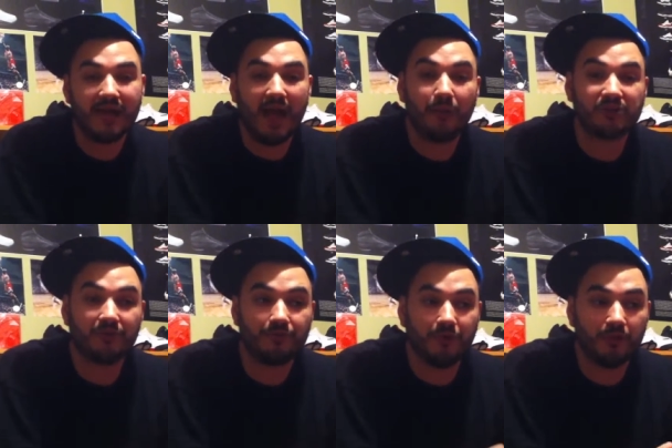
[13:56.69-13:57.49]
I was
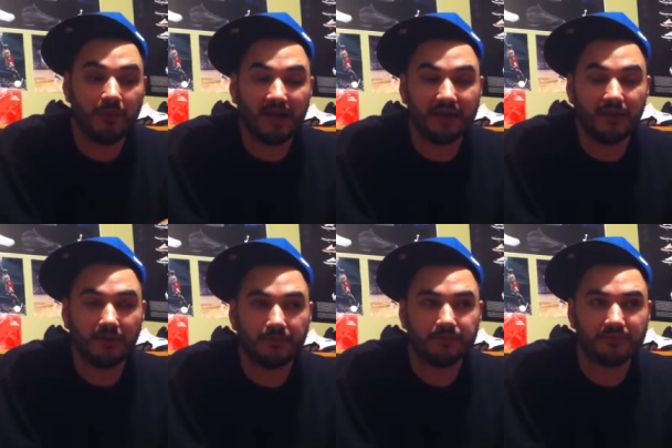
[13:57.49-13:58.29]
confirmed by
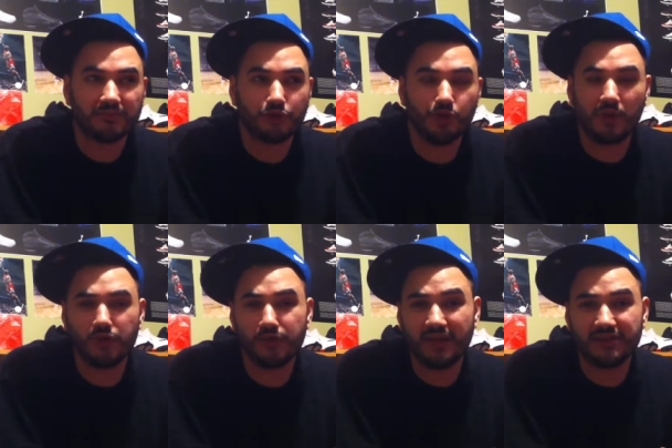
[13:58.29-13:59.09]
um, two
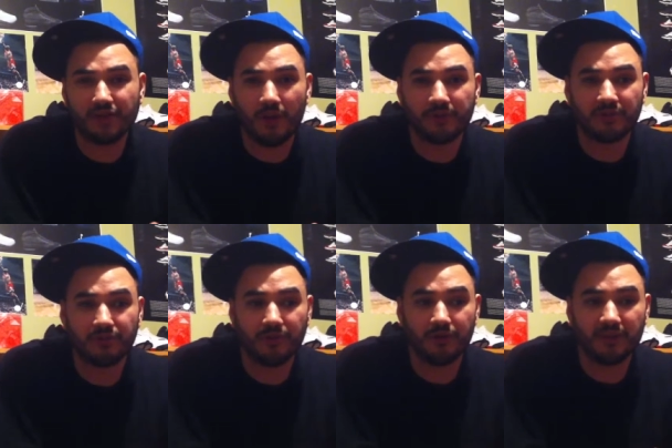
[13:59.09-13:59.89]
two days ago. I was
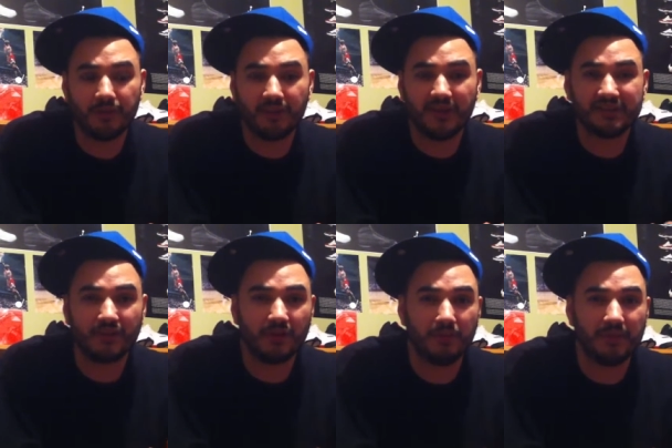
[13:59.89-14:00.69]
confirmed, but it's
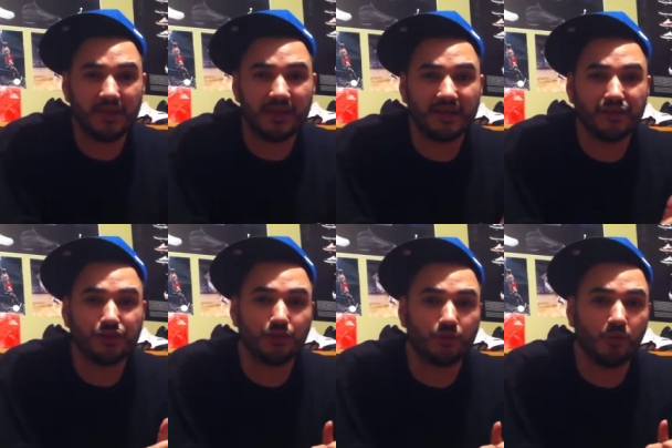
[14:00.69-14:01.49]
gonna be in
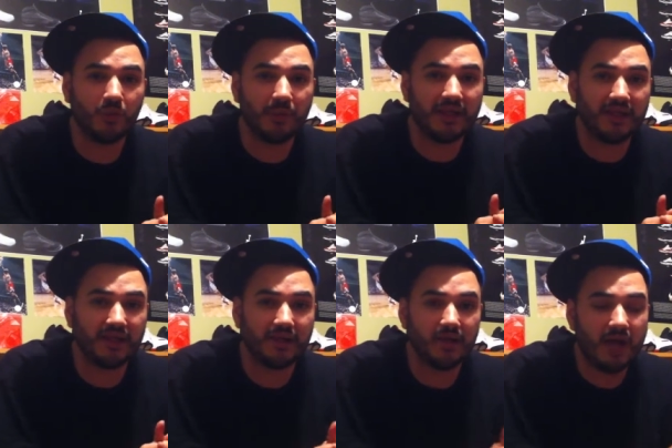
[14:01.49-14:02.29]
June when we get
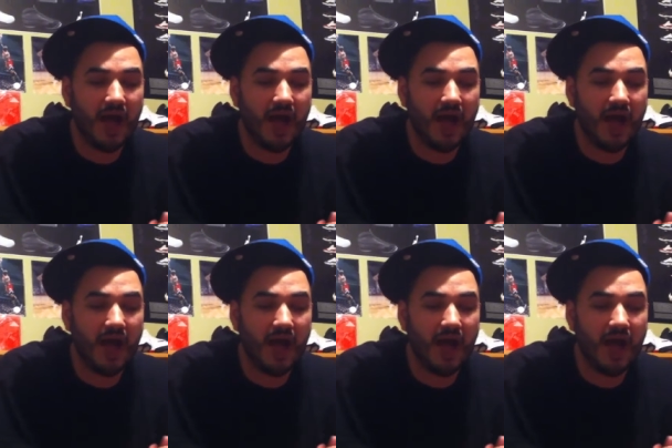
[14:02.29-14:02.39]
it.